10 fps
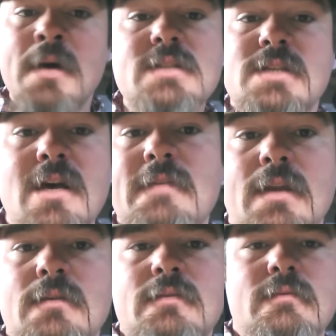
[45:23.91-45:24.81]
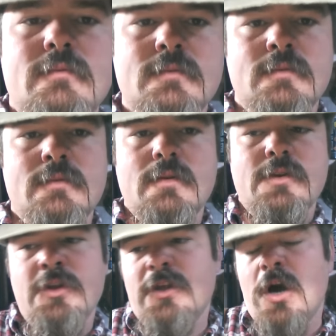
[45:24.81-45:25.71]
much of it.
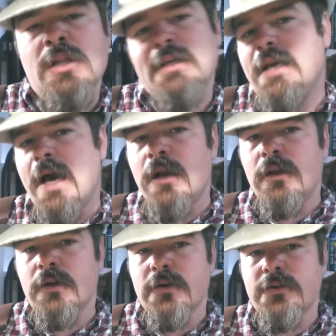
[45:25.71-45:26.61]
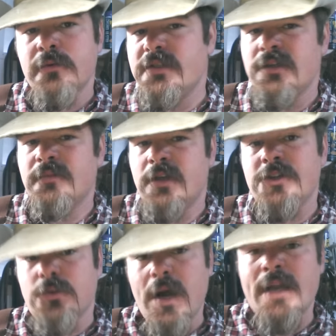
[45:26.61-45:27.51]
You're either hauling cattle or doing something
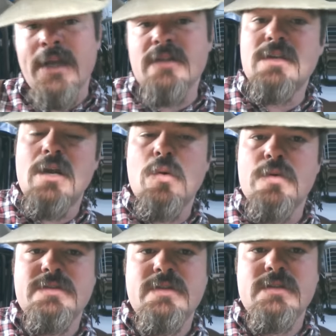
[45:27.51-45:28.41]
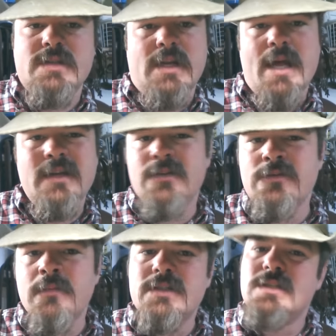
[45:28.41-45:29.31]
else. You're riding outside horses, and I didn't
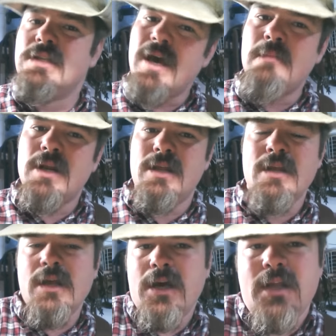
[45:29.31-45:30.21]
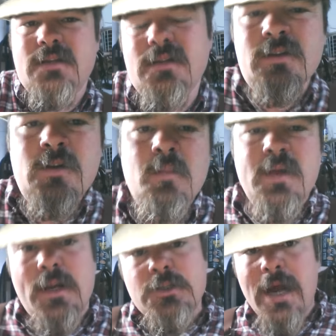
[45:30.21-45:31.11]
do much of that, but I did a little
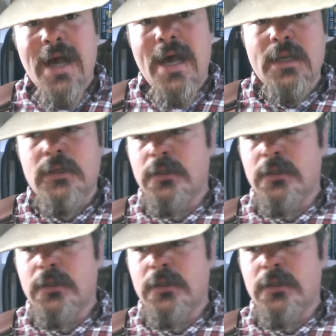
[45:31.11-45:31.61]
bit. I tried.